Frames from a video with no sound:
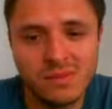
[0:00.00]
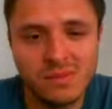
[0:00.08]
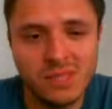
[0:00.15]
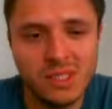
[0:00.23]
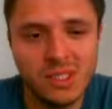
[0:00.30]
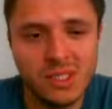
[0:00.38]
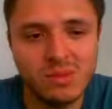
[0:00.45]

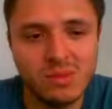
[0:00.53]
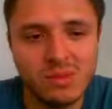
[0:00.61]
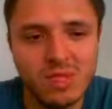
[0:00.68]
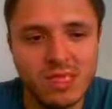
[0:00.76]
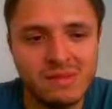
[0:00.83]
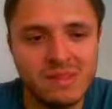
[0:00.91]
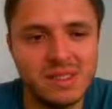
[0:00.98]
Bishop to
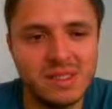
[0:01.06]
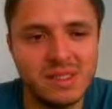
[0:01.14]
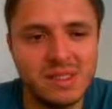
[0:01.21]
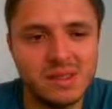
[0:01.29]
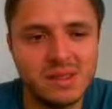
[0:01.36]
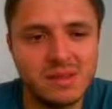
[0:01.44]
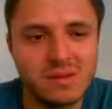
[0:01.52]

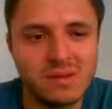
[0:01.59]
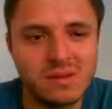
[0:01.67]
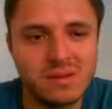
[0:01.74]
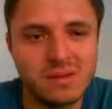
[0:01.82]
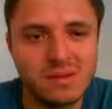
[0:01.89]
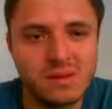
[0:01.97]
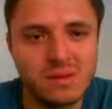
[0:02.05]
f6.
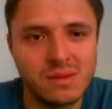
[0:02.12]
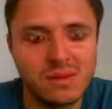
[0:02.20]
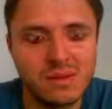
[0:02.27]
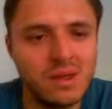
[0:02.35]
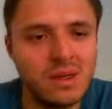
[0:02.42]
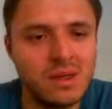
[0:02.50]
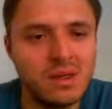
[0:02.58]

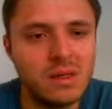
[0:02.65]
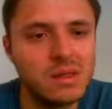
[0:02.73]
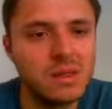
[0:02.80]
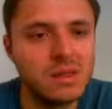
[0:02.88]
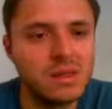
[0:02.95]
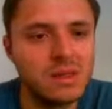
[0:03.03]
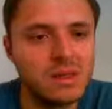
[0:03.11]
Ah,
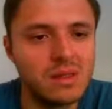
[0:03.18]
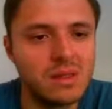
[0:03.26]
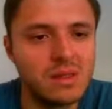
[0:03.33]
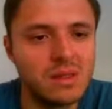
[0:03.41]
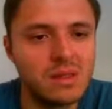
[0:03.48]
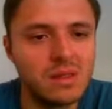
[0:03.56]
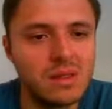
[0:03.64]

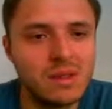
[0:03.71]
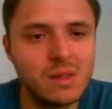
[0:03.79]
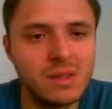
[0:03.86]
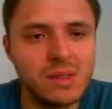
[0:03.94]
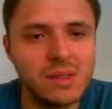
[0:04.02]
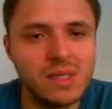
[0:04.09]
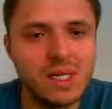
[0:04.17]

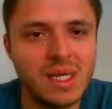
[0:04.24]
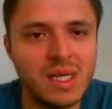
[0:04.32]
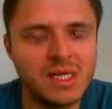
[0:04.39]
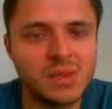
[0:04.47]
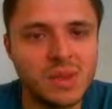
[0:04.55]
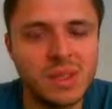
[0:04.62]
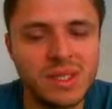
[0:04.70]
because then
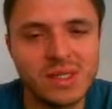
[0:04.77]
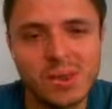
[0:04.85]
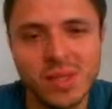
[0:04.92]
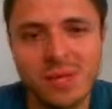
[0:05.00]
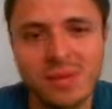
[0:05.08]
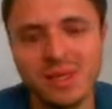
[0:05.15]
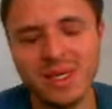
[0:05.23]
his rook is
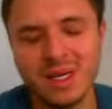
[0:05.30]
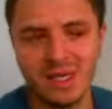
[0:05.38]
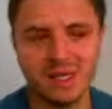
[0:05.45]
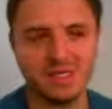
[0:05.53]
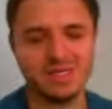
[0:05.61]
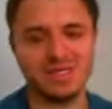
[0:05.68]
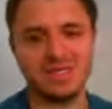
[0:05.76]
trapped. That
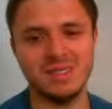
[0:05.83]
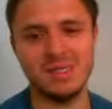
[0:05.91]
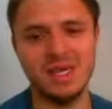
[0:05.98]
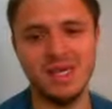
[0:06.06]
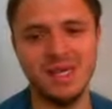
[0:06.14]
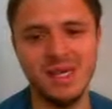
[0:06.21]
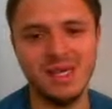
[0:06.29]
is
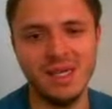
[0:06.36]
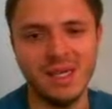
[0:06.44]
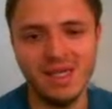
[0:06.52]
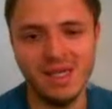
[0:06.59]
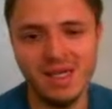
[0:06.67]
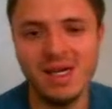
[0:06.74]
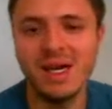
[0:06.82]
sneaky.
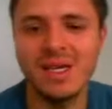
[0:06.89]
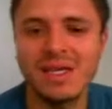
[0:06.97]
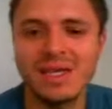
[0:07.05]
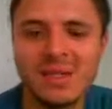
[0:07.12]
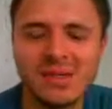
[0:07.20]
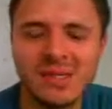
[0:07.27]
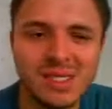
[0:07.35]
I
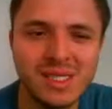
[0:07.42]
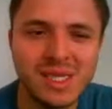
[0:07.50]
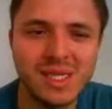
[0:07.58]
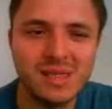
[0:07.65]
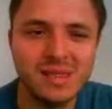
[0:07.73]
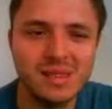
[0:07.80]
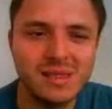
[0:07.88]
did not see
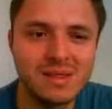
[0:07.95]
that.